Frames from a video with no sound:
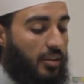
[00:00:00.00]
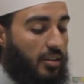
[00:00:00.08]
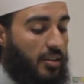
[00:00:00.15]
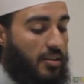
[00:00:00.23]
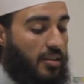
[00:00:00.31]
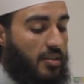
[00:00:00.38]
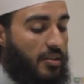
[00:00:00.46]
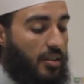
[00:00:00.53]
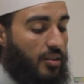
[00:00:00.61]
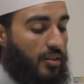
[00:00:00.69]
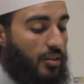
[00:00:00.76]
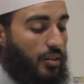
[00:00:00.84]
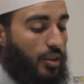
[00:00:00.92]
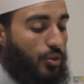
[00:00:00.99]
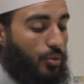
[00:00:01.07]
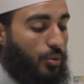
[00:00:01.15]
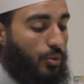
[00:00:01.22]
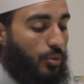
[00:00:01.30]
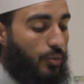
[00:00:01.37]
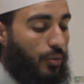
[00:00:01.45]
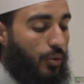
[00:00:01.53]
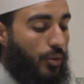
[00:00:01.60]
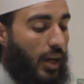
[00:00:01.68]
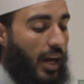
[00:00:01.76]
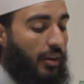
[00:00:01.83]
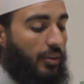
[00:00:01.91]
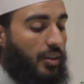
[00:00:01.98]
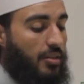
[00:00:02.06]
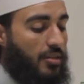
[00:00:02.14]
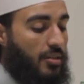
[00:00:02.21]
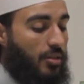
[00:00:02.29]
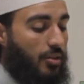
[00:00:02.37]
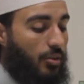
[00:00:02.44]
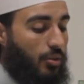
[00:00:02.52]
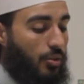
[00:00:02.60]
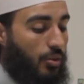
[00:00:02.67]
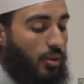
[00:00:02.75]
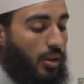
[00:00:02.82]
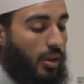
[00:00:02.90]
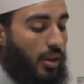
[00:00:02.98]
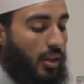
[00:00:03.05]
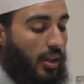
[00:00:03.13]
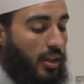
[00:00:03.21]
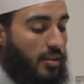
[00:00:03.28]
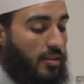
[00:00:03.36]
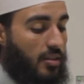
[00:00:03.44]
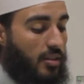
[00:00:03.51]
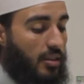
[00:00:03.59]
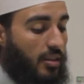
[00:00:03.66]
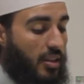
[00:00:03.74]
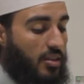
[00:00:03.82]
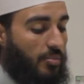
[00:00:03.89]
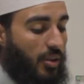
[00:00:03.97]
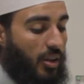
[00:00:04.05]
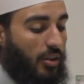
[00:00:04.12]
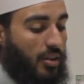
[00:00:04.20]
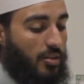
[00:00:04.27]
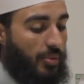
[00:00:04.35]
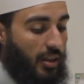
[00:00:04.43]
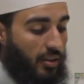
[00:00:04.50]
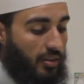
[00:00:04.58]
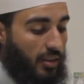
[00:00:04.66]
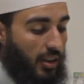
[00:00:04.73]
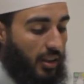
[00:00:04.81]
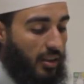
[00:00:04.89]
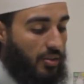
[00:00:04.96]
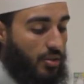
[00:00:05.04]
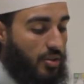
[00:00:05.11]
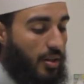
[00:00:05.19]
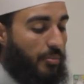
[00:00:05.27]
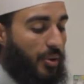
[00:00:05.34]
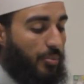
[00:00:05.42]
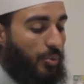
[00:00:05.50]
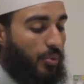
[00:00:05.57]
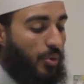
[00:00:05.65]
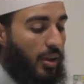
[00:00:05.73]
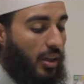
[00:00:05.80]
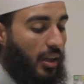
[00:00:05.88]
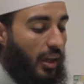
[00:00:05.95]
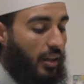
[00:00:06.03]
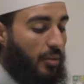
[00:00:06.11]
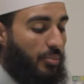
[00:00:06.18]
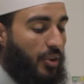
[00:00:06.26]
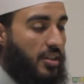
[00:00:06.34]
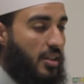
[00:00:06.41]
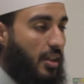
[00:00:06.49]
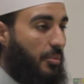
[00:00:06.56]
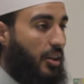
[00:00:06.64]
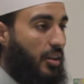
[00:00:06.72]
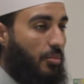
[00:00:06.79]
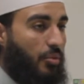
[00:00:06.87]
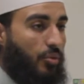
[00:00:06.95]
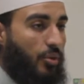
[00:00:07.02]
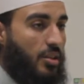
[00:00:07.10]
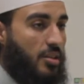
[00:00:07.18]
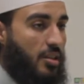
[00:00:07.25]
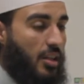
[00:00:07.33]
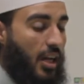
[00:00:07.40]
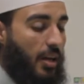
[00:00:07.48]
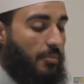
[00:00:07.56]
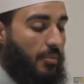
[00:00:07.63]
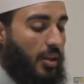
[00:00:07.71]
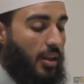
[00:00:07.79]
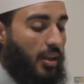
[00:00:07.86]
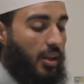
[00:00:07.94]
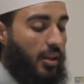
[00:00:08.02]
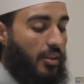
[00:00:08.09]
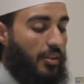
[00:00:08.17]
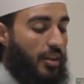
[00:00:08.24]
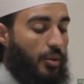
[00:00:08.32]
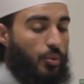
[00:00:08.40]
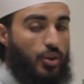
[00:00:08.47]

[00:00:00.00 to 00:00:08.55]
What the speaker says: This is certainly true for arrogance or is detested by Allah subhanahu wa ta'ala. So some people in the pre-Islamic era before Islam, they